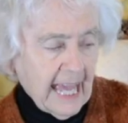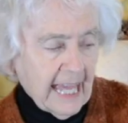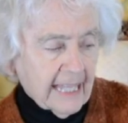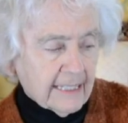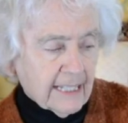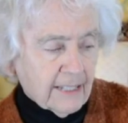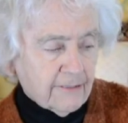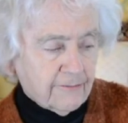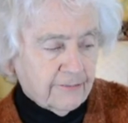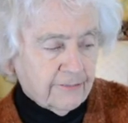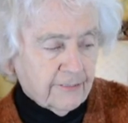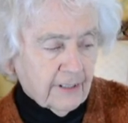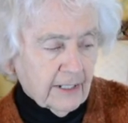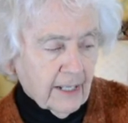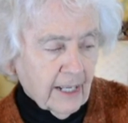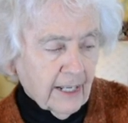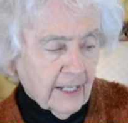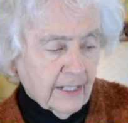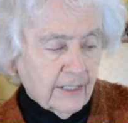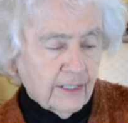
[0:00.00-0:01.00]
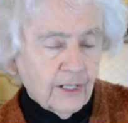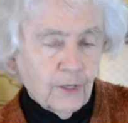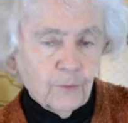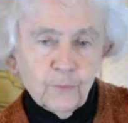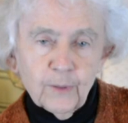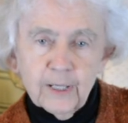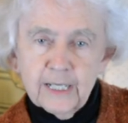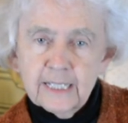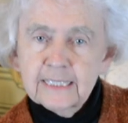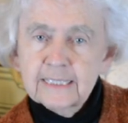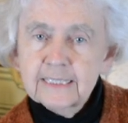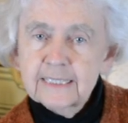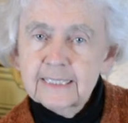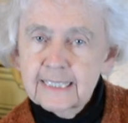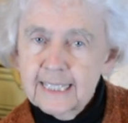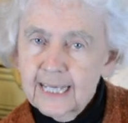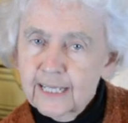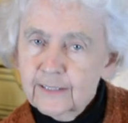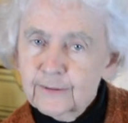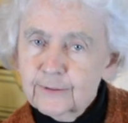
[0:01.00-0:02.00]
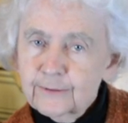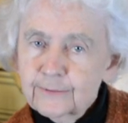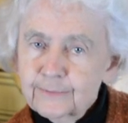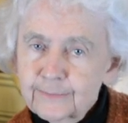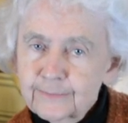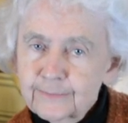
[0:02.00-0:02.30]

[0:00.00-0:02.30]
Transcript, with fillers: and they fly away together.